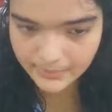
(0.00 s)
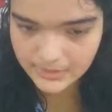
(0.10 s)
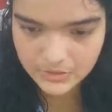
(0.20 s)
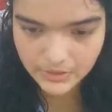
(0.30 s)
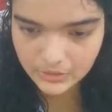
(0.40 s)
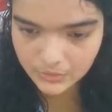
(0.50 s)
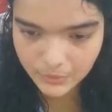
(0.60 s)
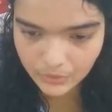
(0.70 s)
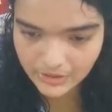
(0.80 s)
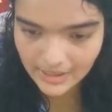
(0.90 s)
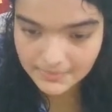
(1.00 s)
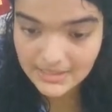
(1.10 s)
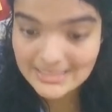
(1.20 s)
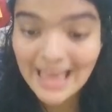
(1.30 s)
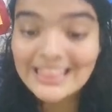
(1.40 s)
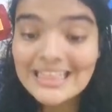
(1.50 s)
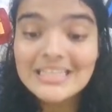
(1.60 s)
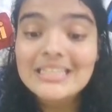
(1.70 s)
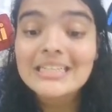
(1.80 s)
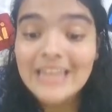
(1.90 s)
just going to prototype these, and this
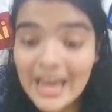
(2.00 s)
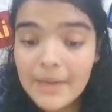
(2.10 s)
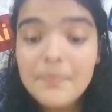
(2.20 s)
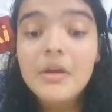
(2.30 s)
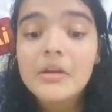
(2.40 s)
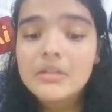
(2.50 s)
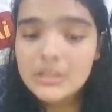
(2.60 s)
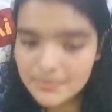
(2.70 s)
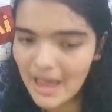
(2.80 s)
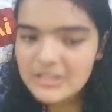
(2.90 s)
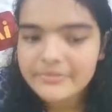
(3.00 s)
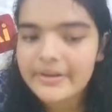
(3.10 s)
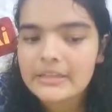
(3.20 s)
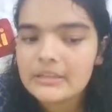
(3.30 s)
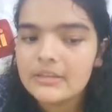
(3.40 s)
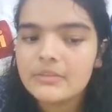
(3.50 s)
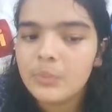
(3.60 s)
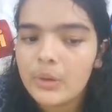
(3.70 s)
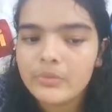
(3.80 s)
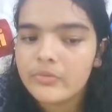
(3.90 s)
is the time the splash effect, the
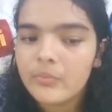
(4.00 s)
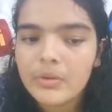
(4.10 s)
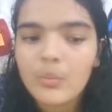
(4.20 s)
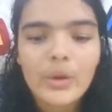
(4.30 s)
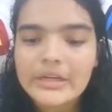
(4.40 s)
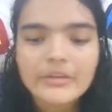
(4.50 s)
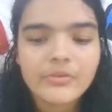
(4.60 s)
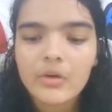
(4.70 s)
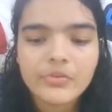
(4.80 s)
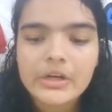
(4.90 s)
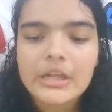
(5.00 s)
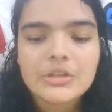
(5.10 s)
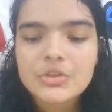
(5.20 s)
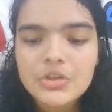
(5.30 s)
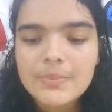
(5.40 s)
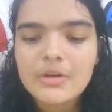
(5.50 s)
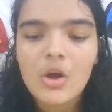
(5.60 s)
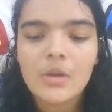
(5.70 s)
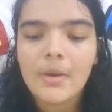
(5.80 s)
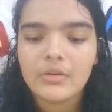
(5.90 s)
one we've been waiting for an extremely
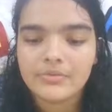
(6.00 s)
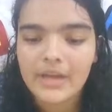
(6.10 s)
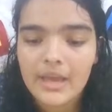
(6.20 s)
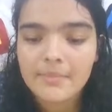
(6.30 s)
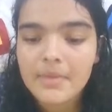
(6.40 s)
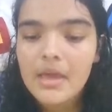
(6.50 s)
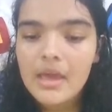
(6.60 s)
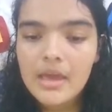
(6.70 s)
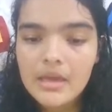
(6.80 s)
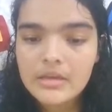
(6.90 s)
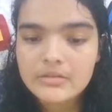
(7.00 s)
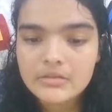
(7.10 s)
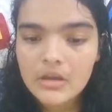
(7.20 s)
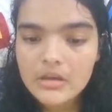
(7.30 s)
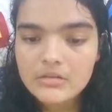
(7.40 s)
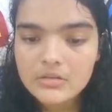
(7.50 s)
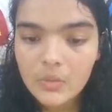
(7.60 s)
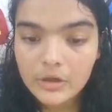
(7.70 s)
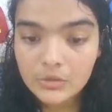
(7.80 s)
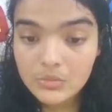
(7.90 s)
long amount of time, is going to